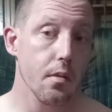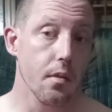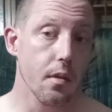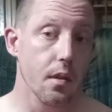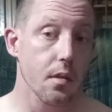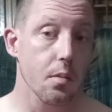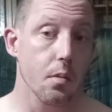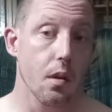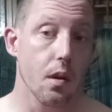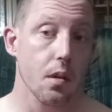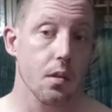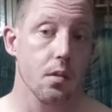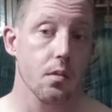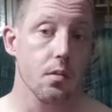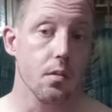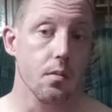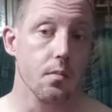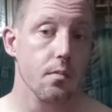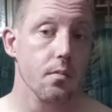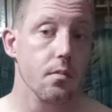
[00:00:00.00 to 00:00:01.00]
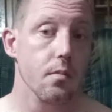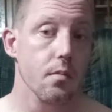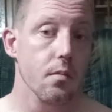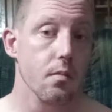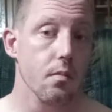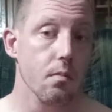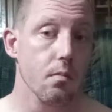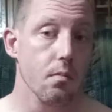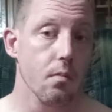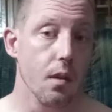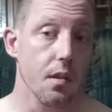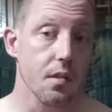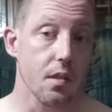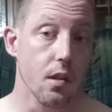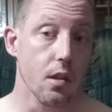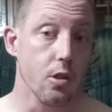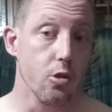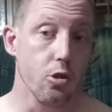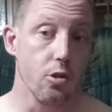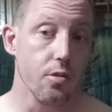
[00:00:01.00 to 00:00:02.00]
And that's what I told him. I
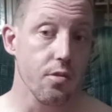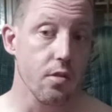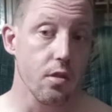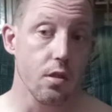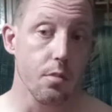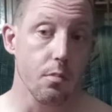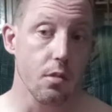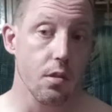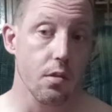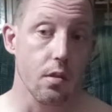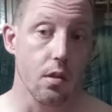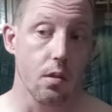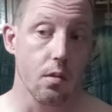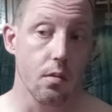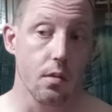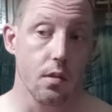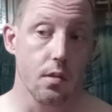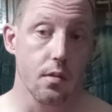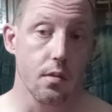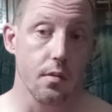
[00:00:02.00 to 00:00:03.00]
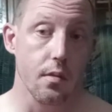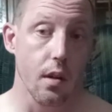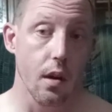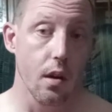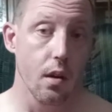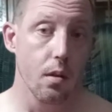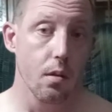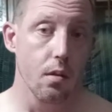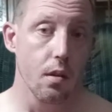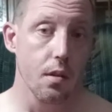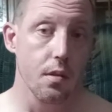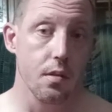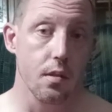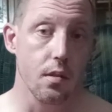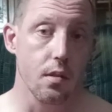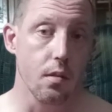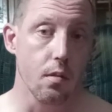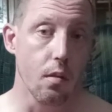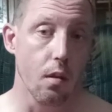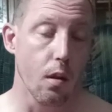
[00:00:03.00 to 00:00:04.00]
said, do you see me throwing in the towel? I
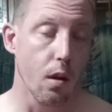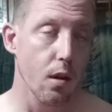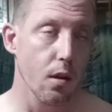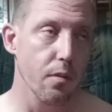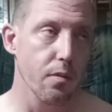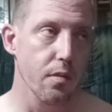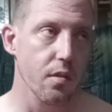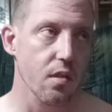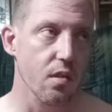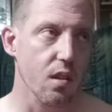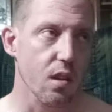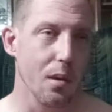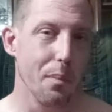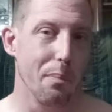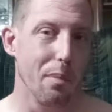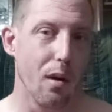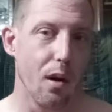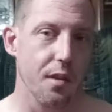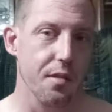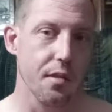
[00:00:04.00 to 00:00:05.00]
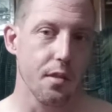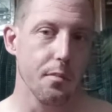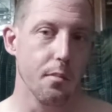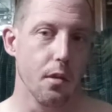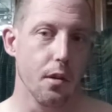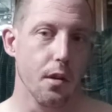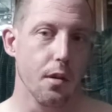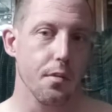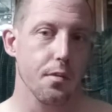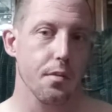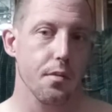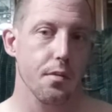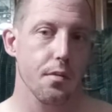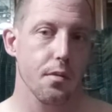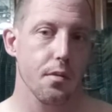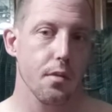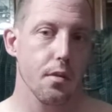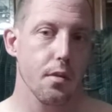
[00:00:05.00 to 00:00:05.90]
said, life is like a boxing match.